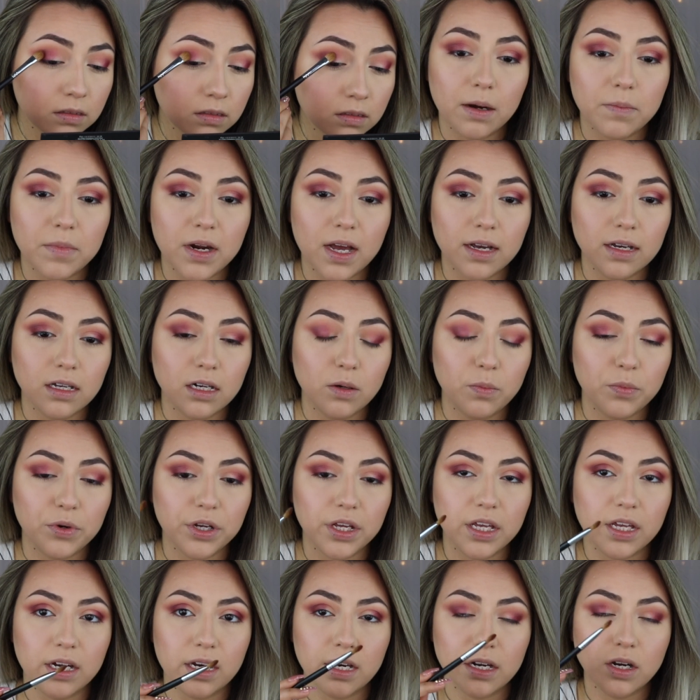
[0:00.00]
I'm not gonna bring
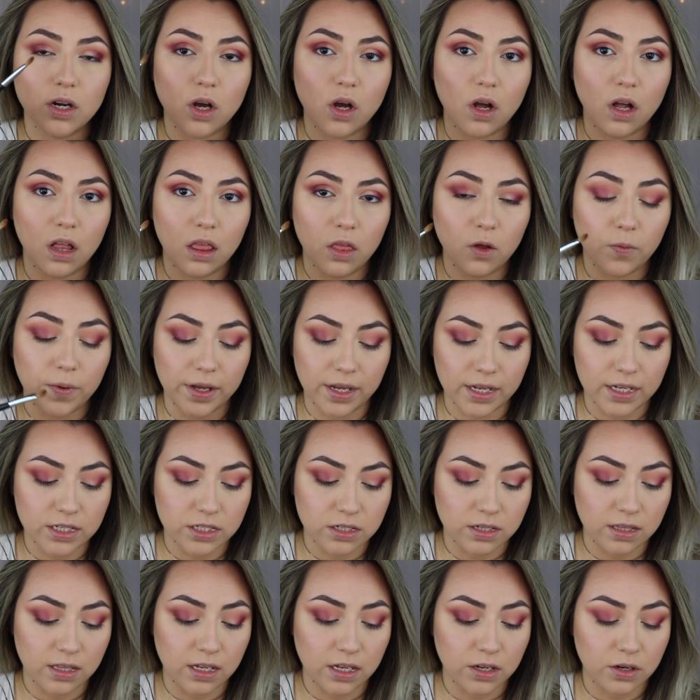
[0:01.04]
it in all the way
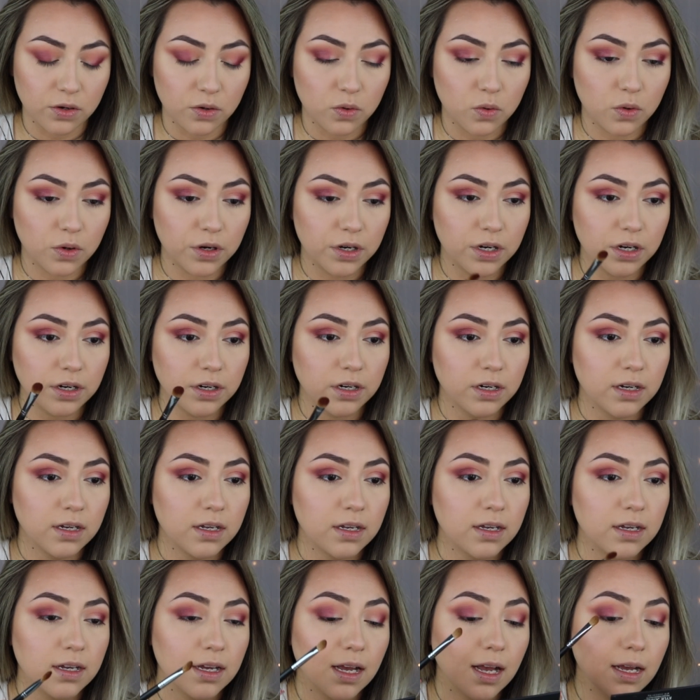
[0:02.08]
into the inner corner.
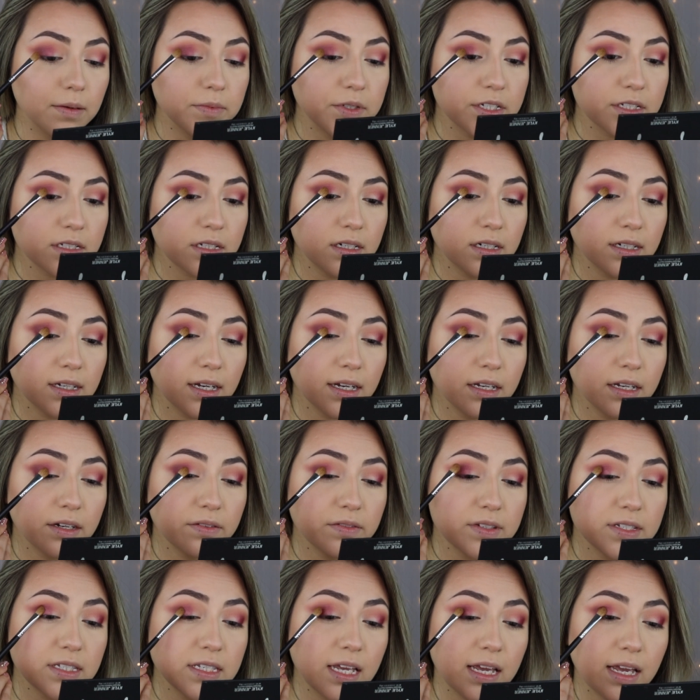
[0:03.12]
I'm just gonna kind of
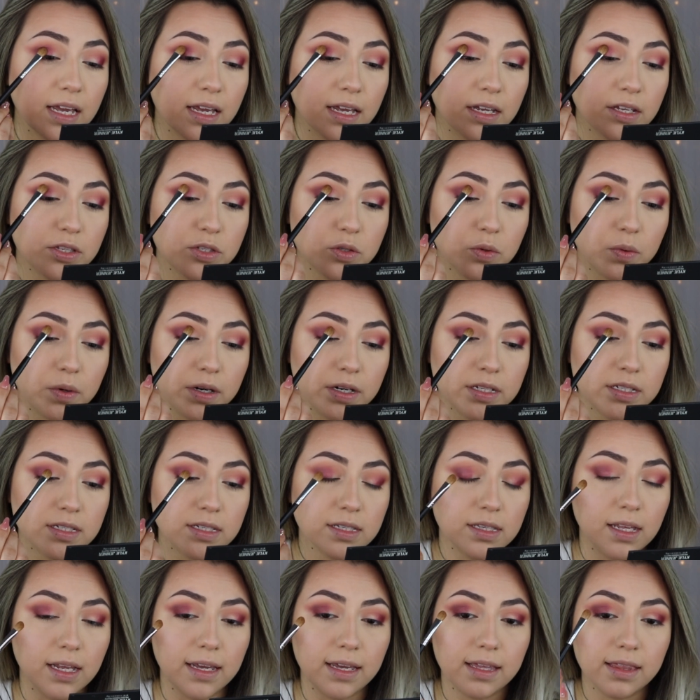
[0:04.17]
stay towards
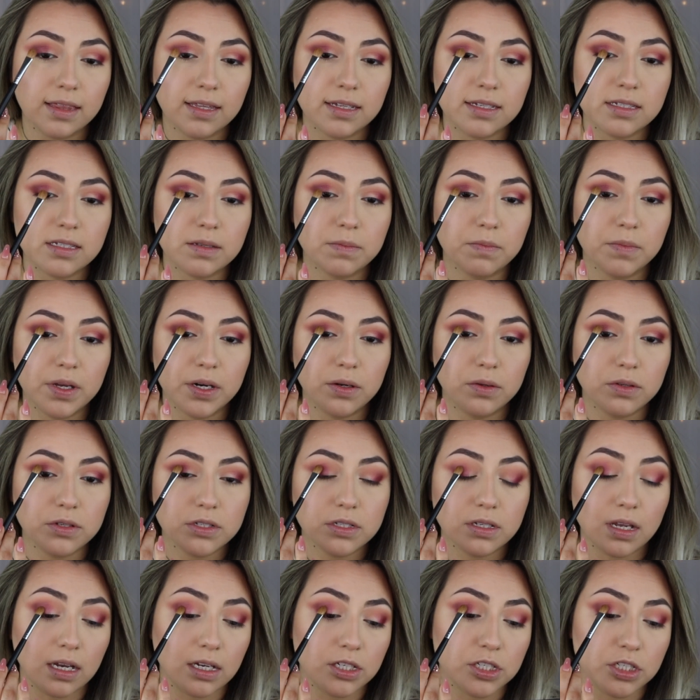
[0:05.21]
like this middle
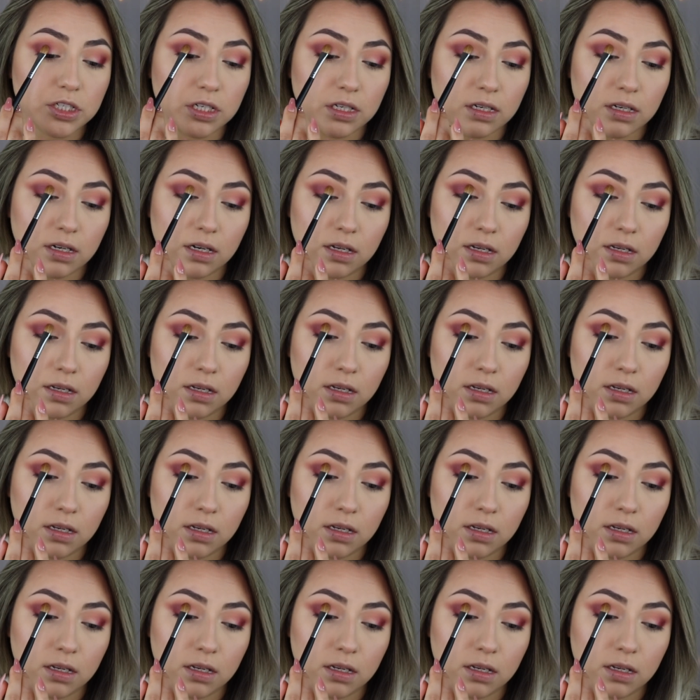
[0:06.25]
section.